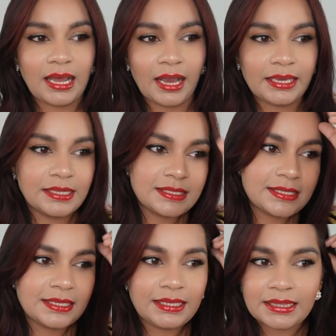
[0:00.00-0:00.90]
I can
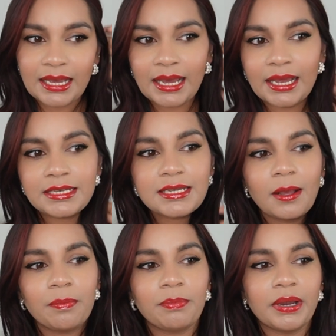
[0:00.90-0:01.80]
see that,
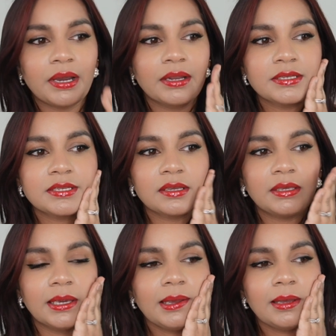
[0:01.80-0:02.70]
but
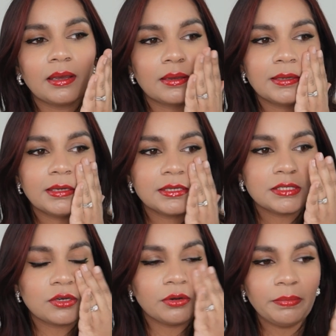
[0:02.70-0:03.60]
yeah, it
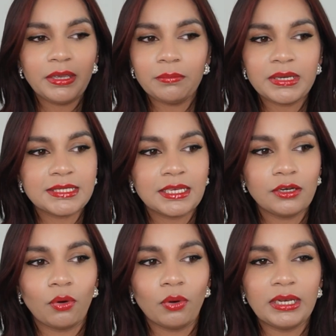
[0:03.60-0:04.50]
is not making my skin
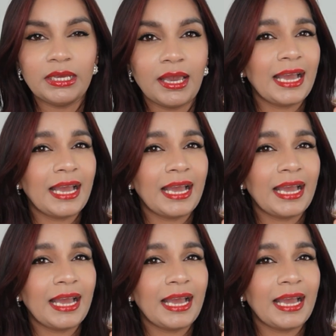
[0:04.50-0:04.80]
oily.